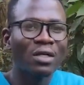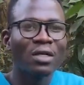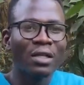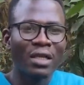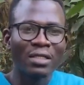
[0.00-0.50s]

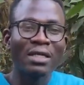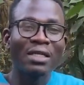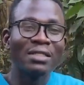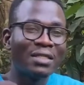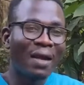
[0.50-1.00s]
that
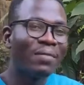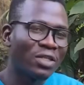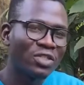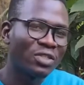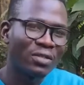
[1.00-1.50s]
get
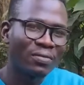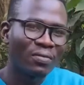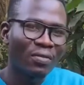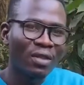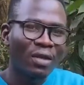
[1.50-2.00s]
damaged,
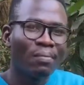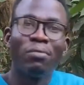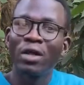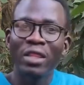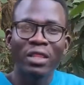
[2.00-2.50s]

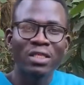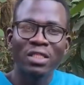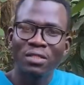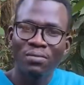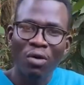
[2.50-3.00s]
both the
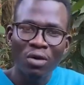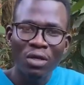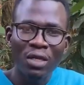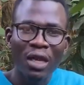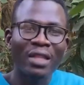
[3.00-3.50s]
small
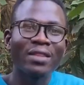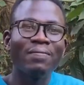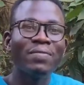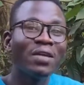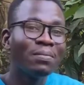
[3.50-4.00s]
and the
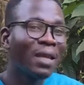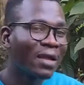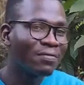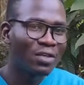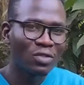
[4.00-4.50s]
big
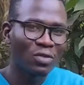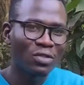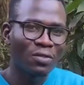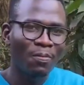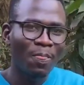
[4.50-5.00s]
blood
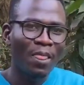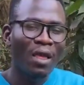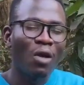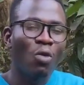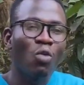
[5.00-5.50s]
vessels.
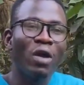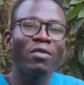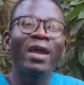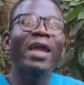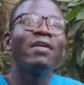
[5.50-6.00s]

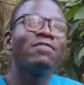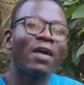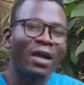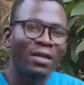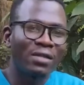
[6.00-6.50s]

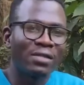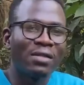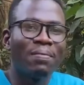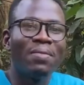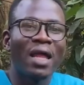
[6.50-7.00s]
Wherever
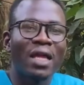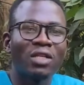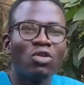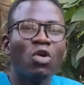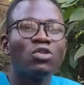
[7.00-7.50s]
the
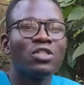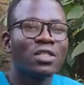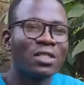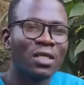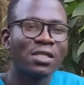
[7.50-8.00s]
blood
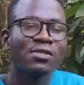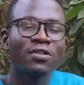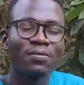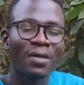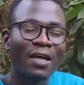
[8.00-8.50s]
goes,
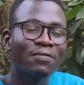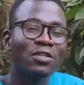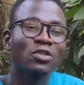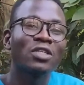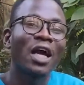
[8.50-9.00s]
those blood
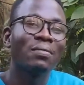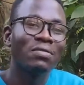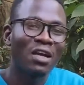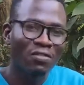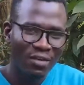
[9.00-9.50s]
vessels can
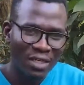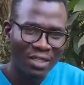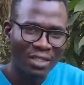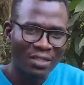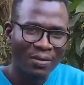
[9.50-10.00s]
be
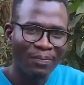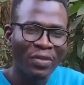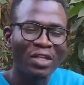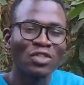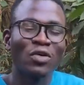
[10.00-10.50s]
affected.
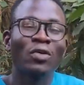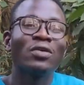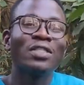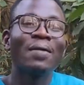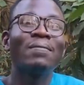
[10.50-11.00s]
So
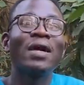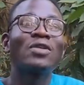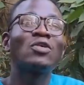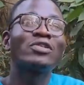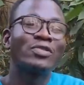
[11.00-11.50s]
some
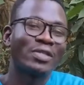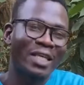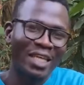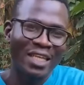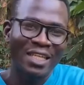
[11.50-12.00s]
blood goes to the
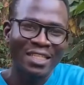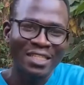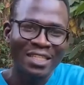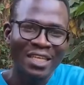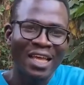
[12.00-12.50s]

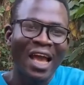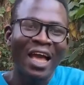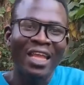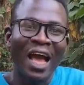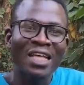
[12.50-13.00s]
kidneys,
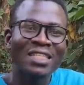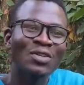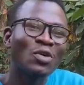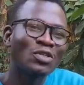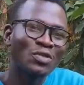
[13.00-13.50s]
and as
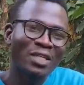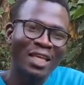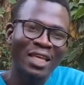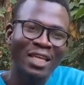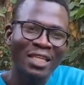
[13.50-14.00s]
it goes to the
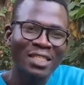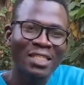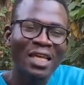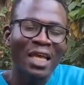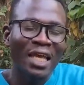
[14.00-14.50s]
kidneys,
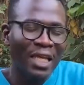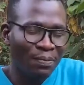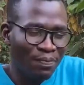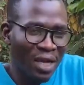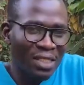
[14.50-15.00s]
it
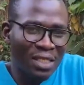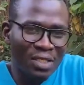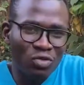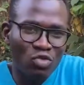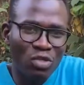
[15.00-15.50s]

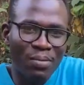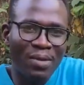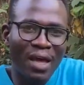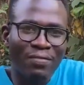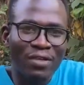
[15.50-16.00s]
passes through the
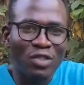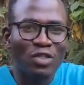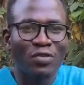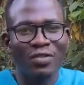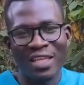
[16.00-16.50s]
blood vessels
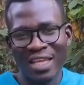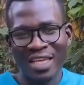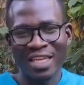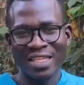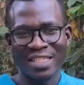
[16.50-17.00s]
of the
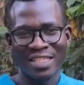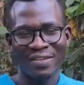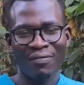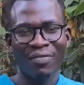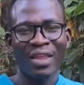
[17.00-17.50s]
kidneys,
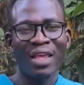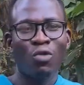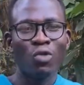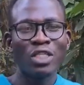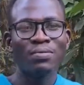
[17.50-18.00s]

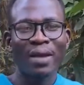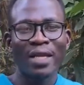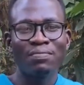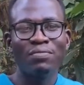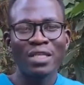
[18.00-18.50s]
which
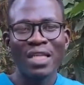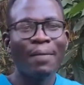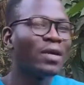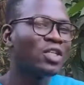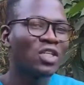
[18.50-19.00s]
might be
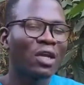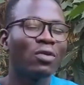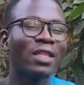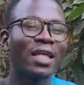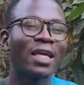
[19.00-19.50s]
damaged. And
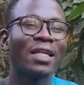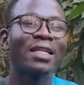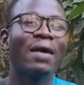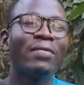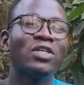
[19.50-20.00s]
when they get
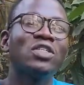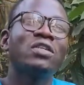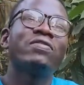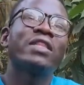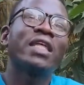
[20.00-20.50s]
damaged,
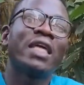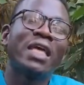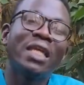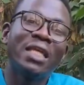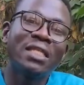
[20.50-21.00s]
even the
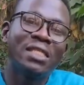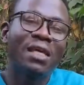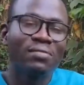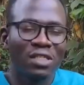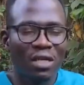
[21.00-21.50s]
kidneys
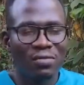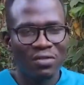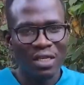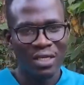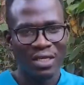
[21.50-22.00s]
themselves
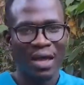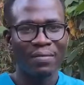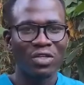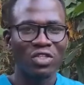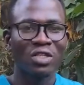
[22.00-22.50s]
get
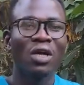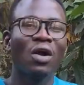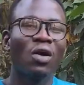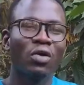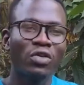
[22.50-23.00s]
damaged.
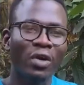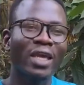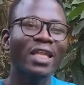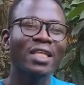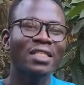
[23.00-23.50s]
Your
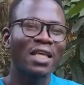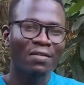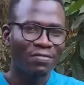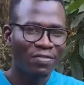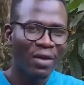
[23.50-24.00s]
kidneys are
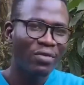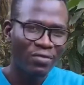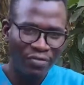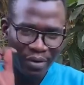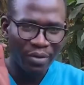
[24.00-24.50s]
very,
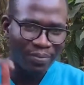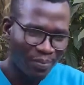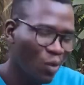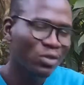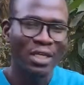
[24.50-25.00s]
very
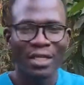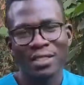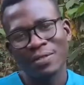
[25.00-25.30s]
important.